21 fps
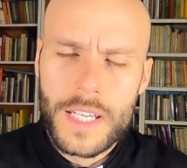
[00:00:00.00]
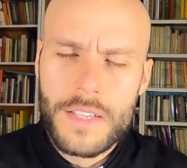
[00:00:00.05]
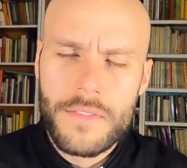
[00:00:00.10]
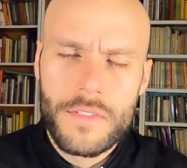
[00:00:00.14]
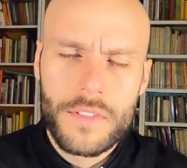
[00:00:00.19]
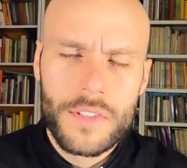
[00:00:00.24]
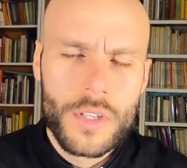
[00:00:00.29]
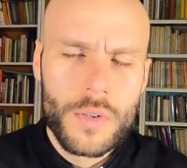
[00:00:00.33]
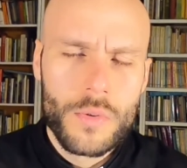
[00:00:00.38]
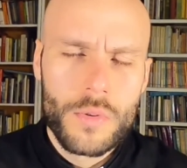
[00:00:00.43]

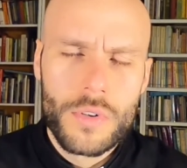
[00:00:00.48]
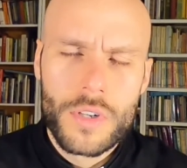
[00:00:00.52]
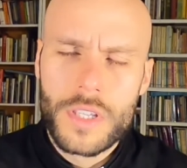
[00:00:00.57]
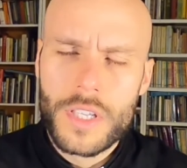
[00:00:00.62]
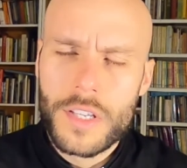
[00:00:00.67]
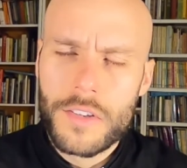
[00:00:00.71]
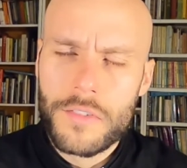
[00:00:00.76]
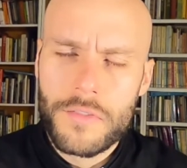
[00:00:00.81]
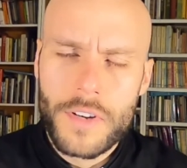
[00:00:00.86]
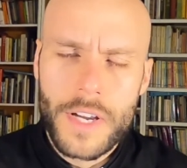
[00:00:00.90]
Even though we're in
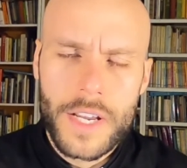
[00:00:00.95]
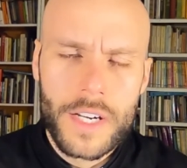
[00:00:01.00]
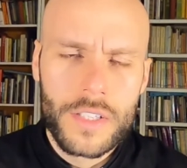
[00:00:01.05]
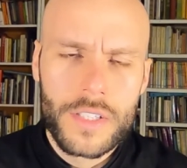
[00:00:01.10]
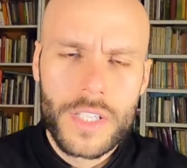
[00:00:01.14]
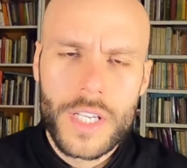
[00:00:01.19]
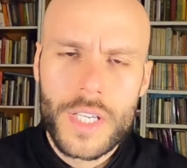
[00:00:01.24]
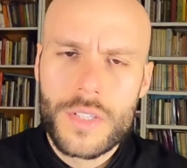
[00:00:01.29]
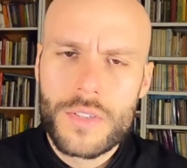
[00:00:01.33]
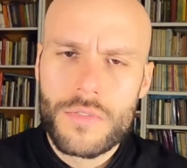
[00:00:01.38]
the final
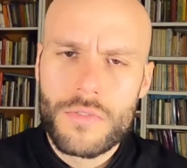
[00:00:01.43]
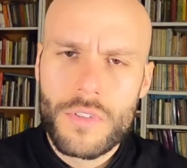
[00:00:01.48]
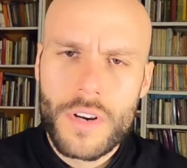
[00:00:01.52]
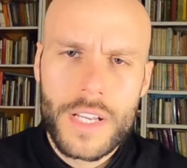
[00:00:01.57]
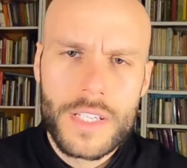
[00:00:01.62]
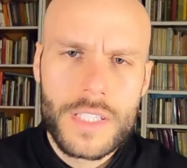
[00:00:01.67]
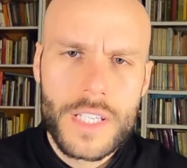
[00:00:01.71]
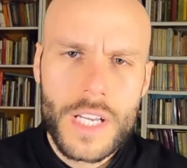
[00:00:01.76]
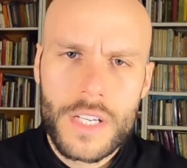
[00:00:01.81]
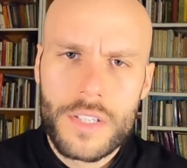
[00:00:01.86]
days,
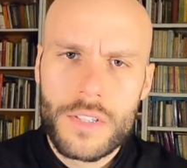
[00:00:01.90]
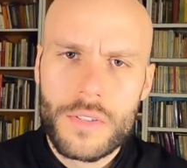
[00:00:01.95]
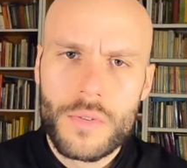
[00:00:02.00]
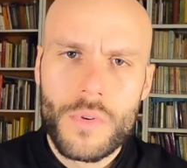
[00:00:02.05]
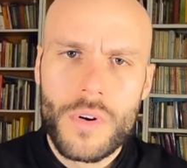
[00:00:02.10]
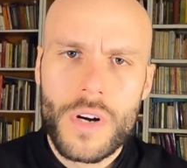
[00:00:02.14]
write down your